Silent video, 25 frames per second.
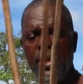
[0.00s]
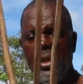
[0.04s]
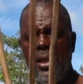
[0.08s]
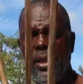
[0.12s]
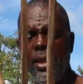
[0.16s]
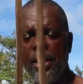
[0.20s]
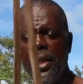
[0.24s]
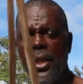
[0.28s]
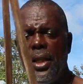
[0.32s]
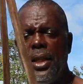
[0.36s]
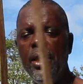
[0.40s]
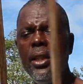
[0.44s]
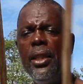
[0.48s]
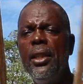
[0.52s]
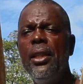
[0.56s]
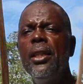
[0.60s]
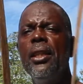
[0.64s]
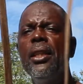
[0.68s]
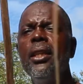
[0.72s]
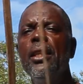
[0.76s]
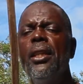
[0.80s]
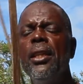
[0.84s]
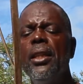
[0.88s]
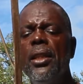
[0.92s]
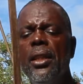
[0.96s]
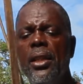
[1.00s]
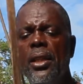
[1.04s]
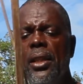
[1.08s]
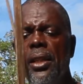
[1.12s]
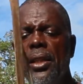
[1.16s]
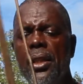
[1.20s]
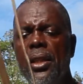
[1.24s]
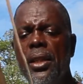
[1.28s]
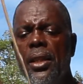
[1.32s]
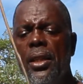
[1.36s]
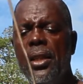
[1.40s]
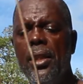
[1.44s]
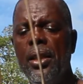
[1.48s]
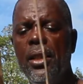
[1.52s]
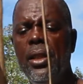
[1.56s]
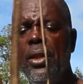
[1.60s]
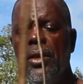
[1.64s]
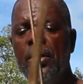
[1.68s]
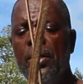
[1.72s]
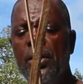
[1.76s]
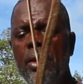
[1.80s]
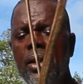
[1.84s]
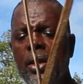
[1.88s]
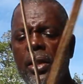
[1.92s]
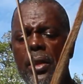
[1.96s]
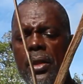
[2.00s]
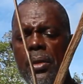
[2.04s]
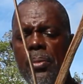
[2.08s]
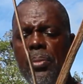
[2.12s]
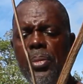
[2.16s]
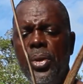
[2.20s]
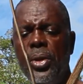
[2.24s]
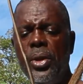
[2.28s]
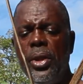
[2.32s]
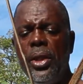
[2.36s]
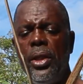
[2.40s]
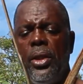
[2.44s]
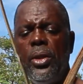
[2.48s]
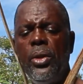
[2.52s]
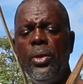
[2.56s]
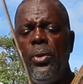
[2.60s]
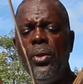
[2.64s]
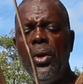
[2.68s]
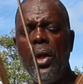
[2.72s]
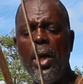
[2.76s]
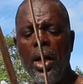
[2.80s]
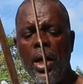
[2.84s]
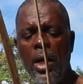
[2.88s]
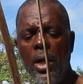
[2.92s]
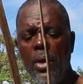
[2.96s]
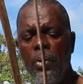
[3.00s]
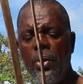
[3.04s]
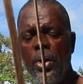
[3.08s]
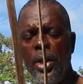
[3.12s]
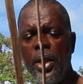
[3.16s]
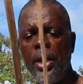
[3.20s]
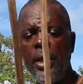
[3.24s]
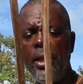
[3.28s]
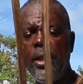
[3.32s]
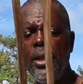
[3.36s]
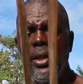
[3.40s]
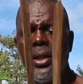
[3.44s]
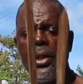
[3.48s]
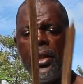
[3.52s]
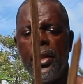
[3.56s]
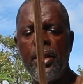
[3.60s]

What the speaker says: Then you're going to put the 2 long ones.